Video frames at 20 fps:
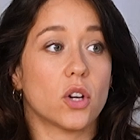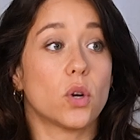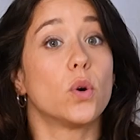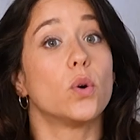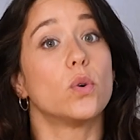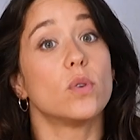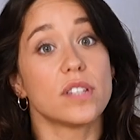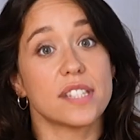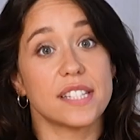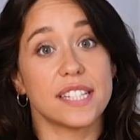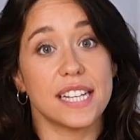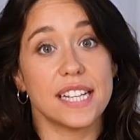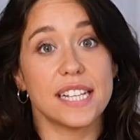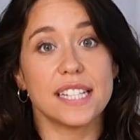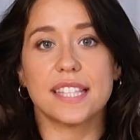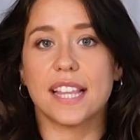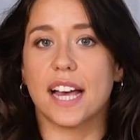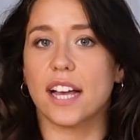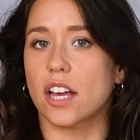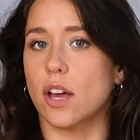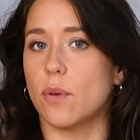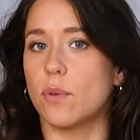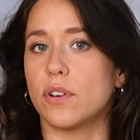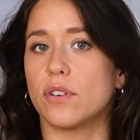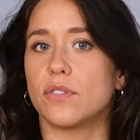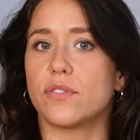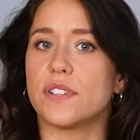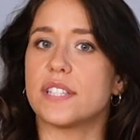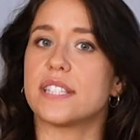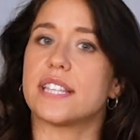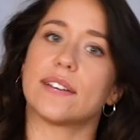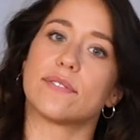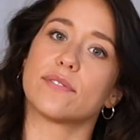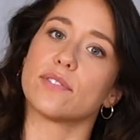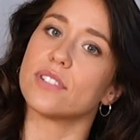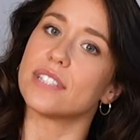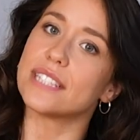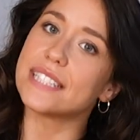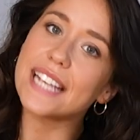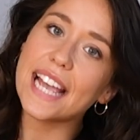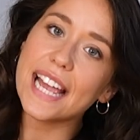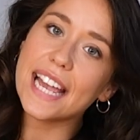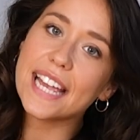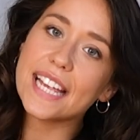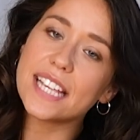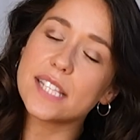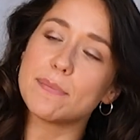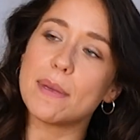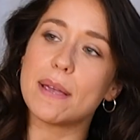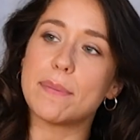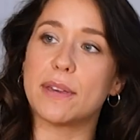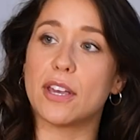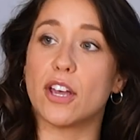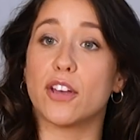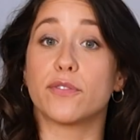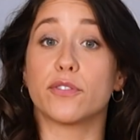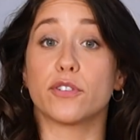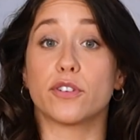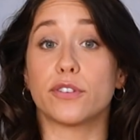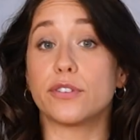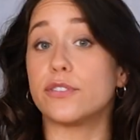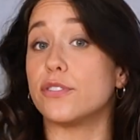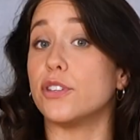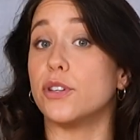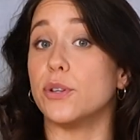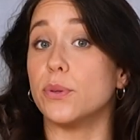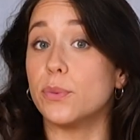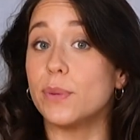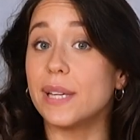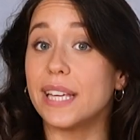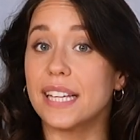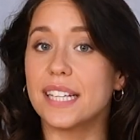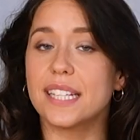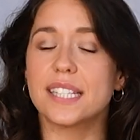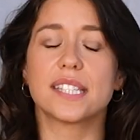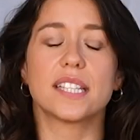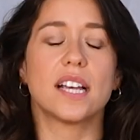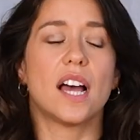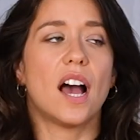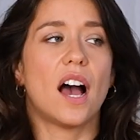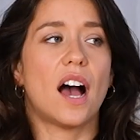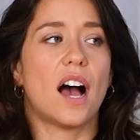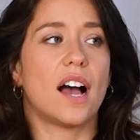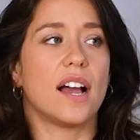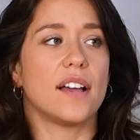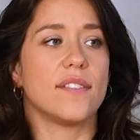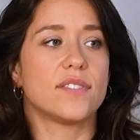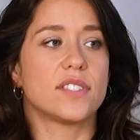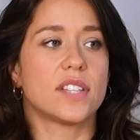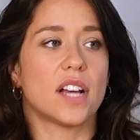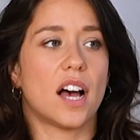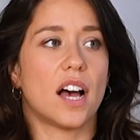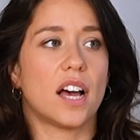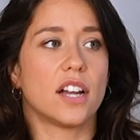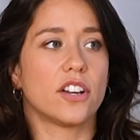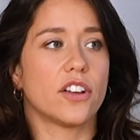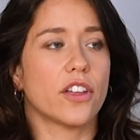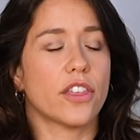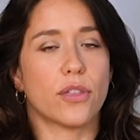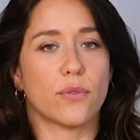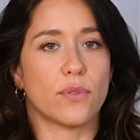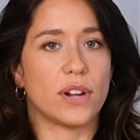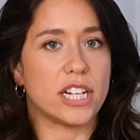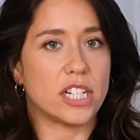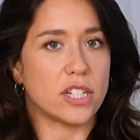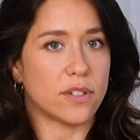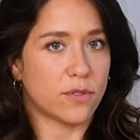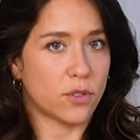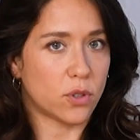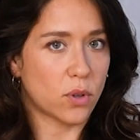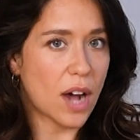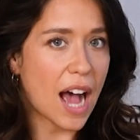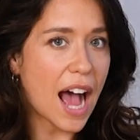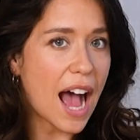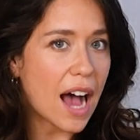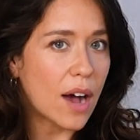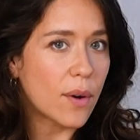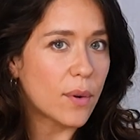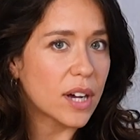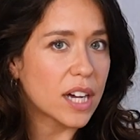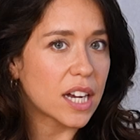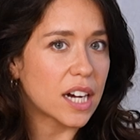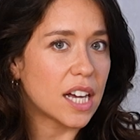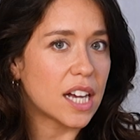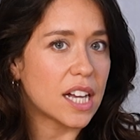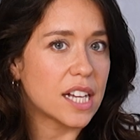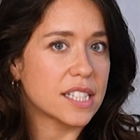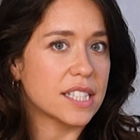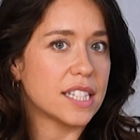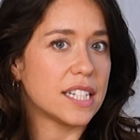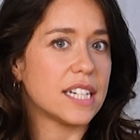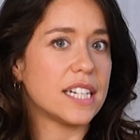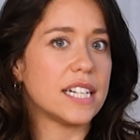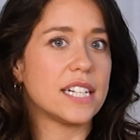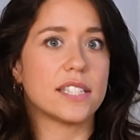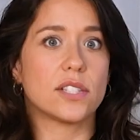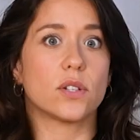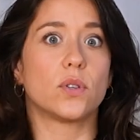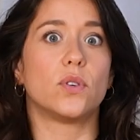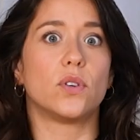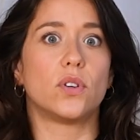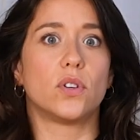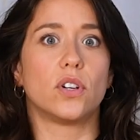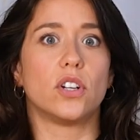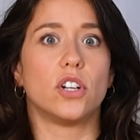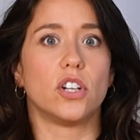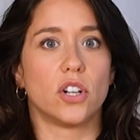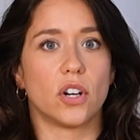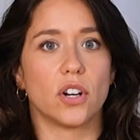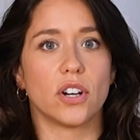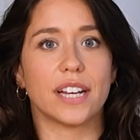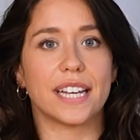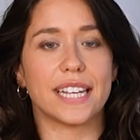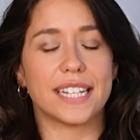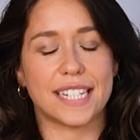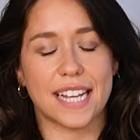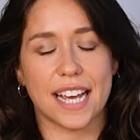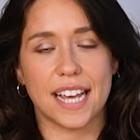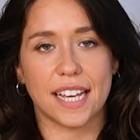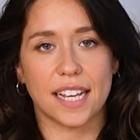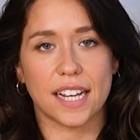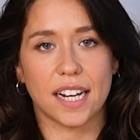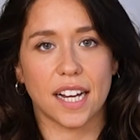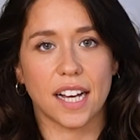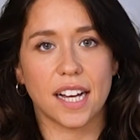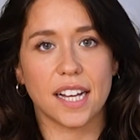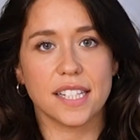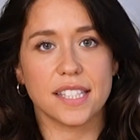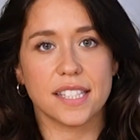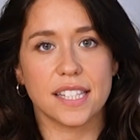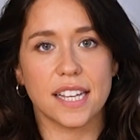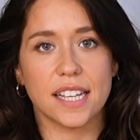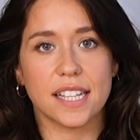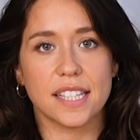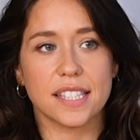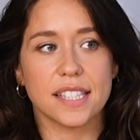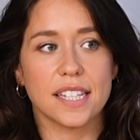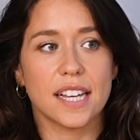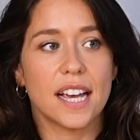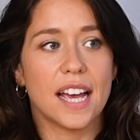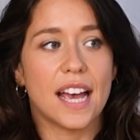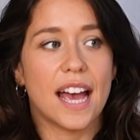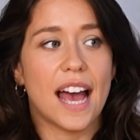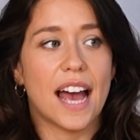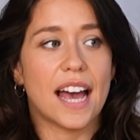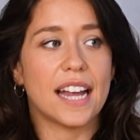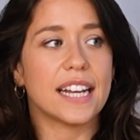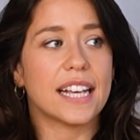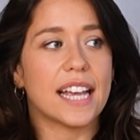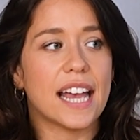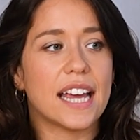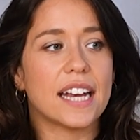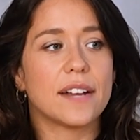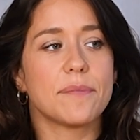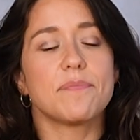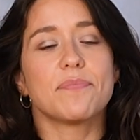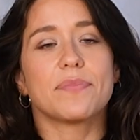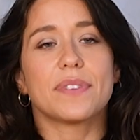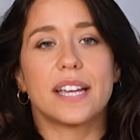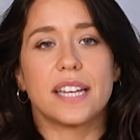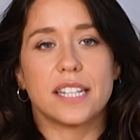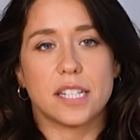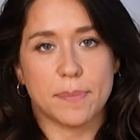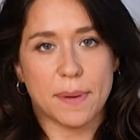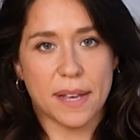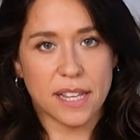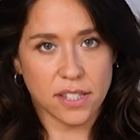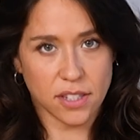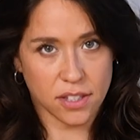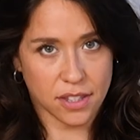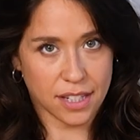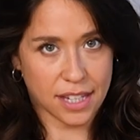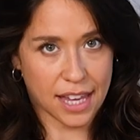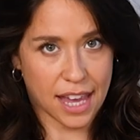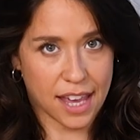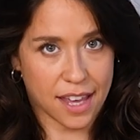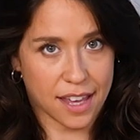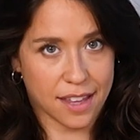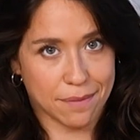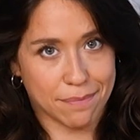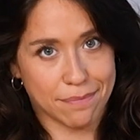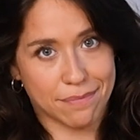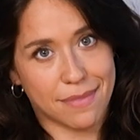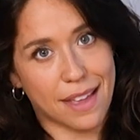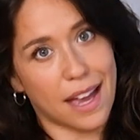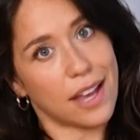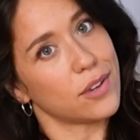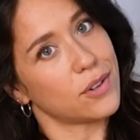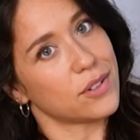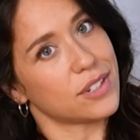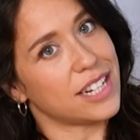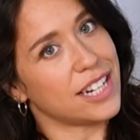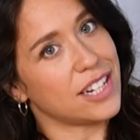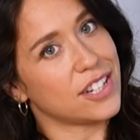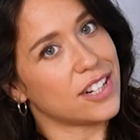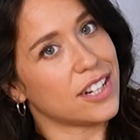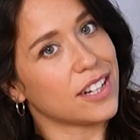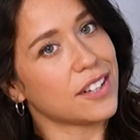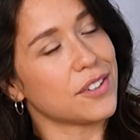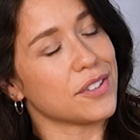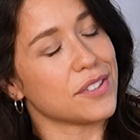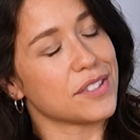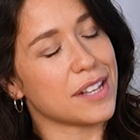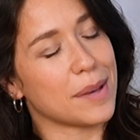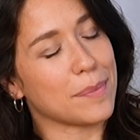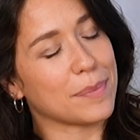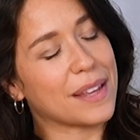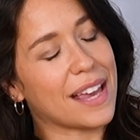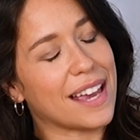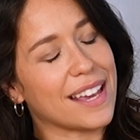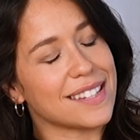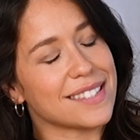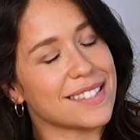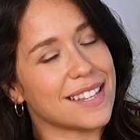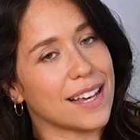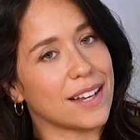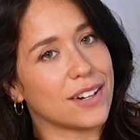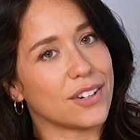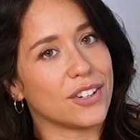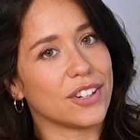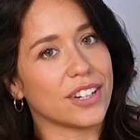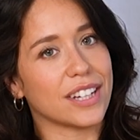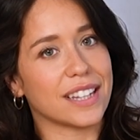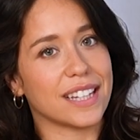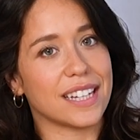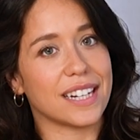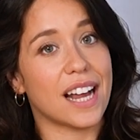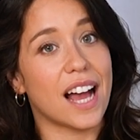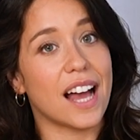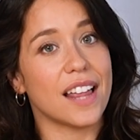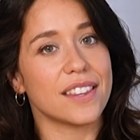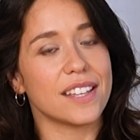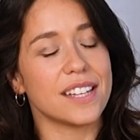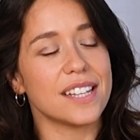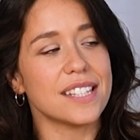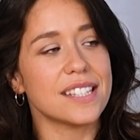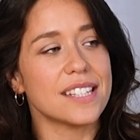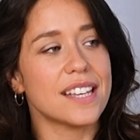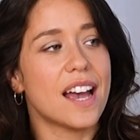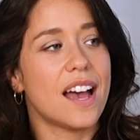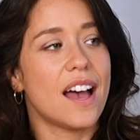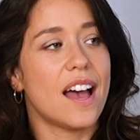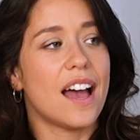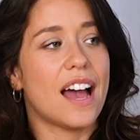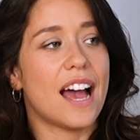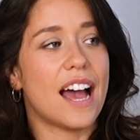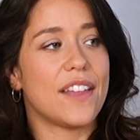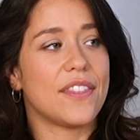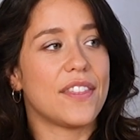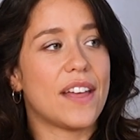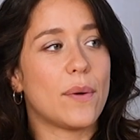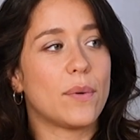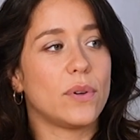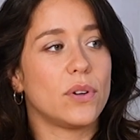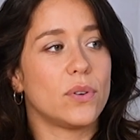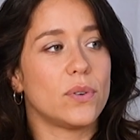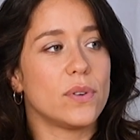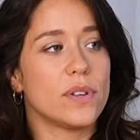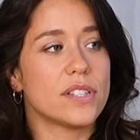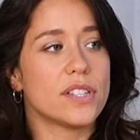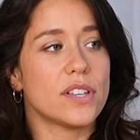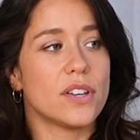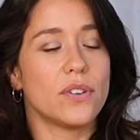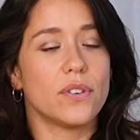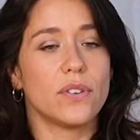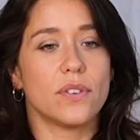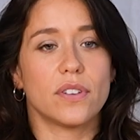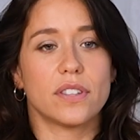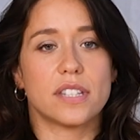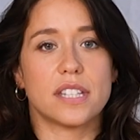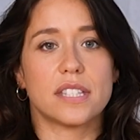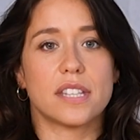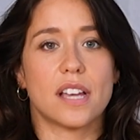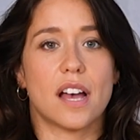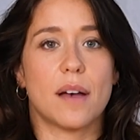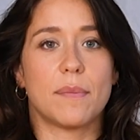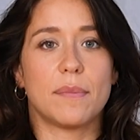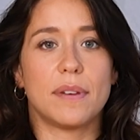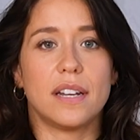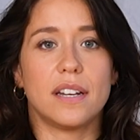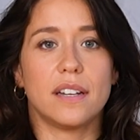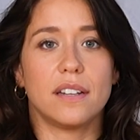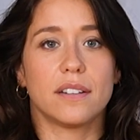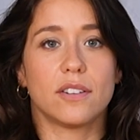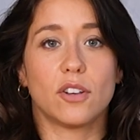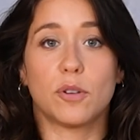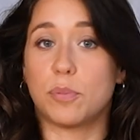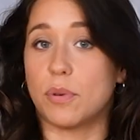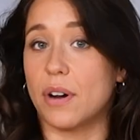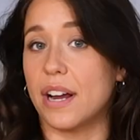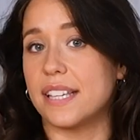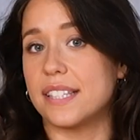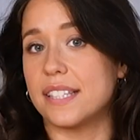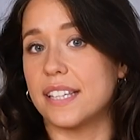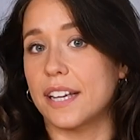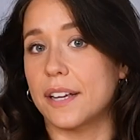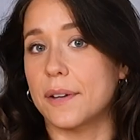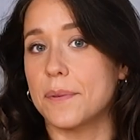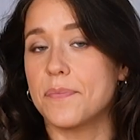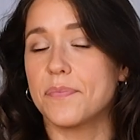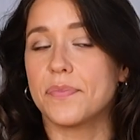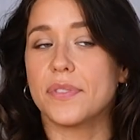courses that go on for several days, maybe over a few weeks. I've done 3 to 4 hour classes or longer day classes. And again, it depends on the cake that you're teaching, because some cakes take longer than others, and that will also determine your pricing.